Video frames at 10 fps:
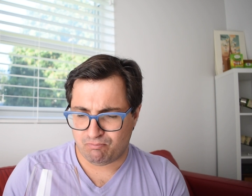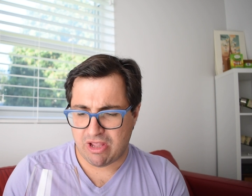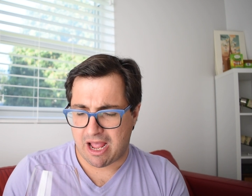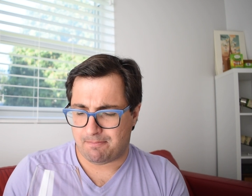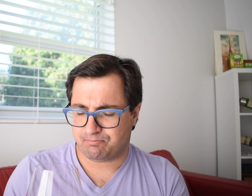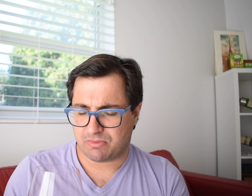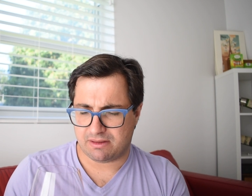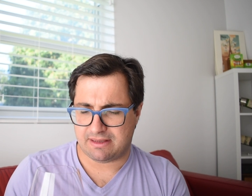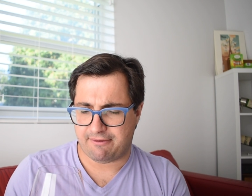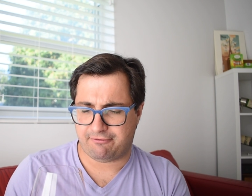Yeah,
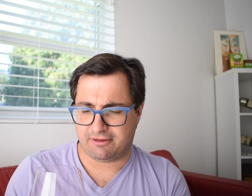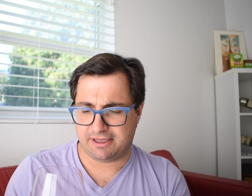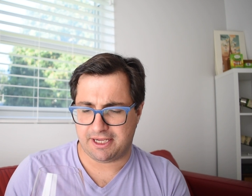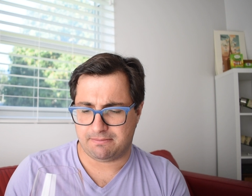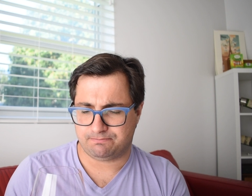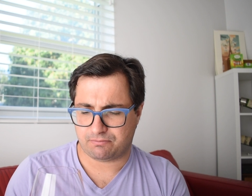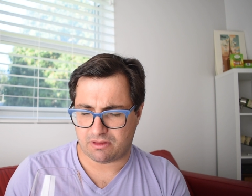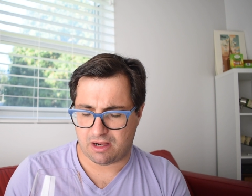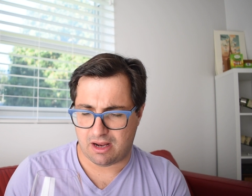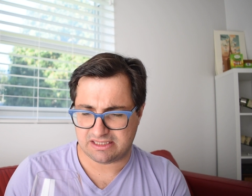definitely
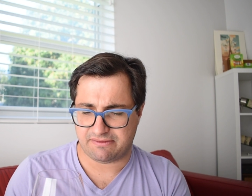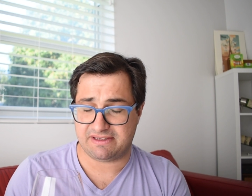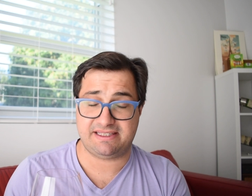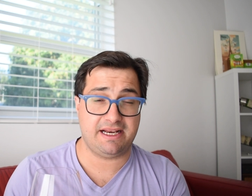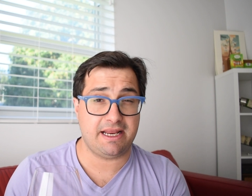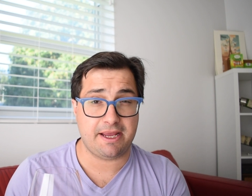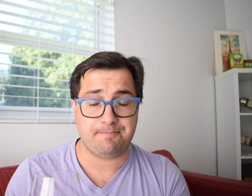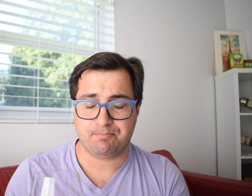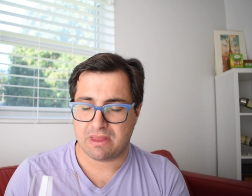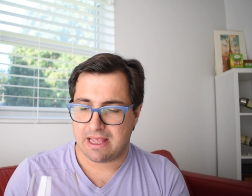lots of
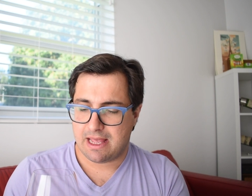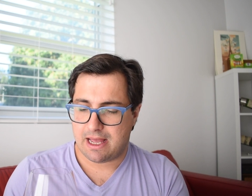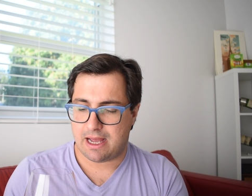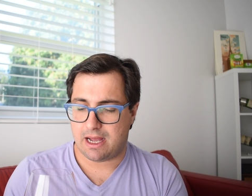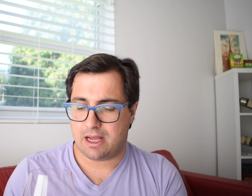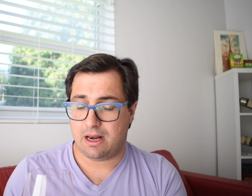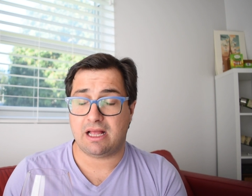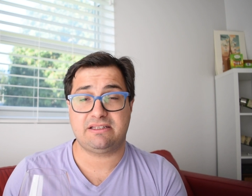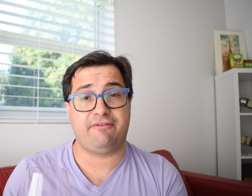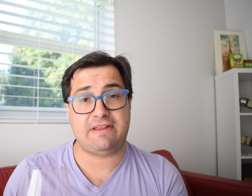acidity.
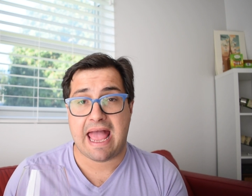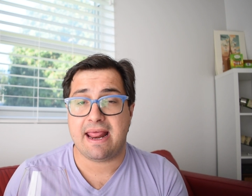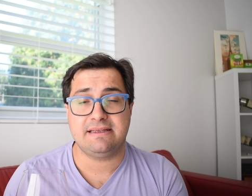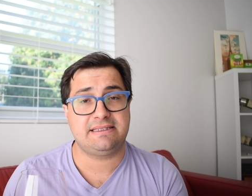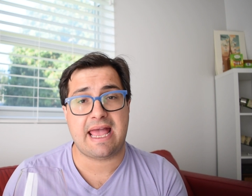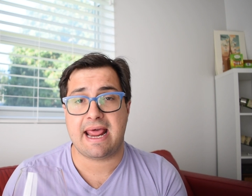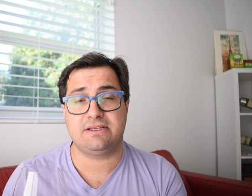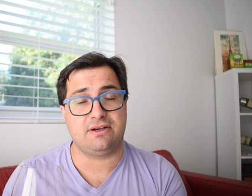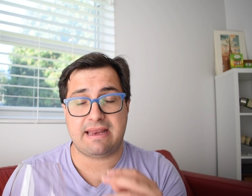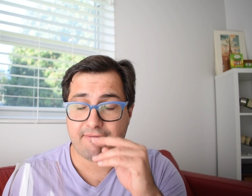Lots of tannins.
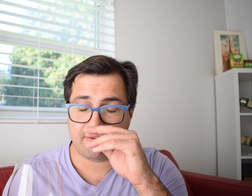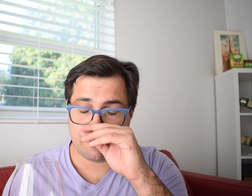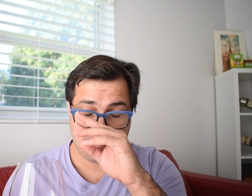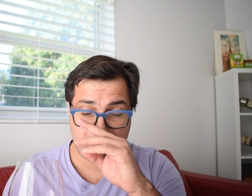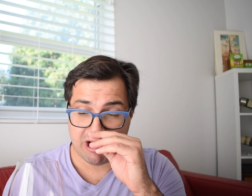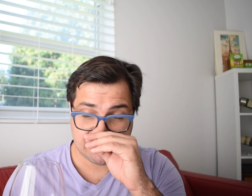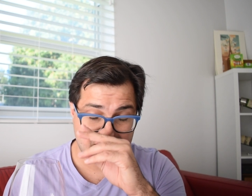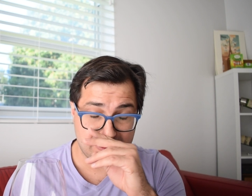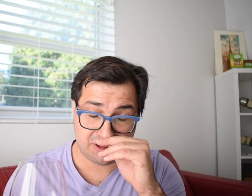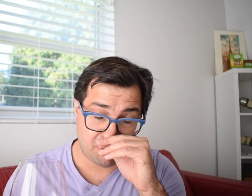Tannins are definitely
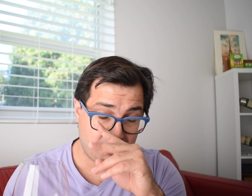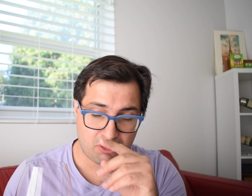present, so you're